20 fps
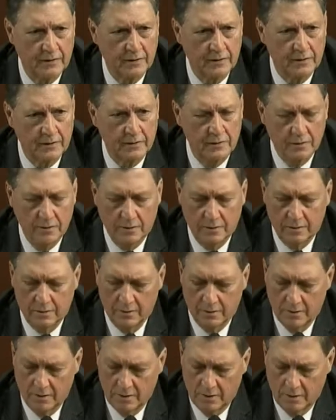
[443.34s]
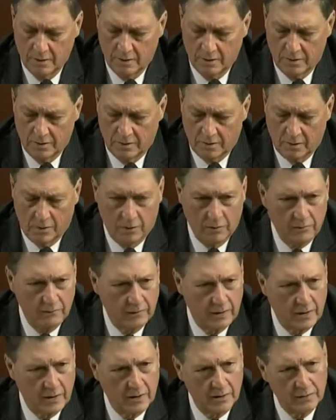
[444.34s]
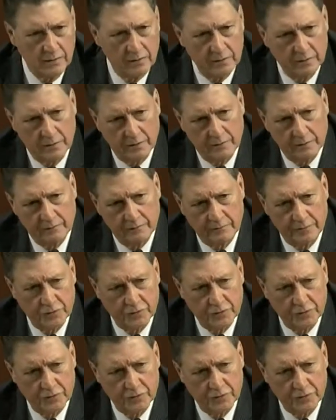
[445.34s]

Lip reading: that all of our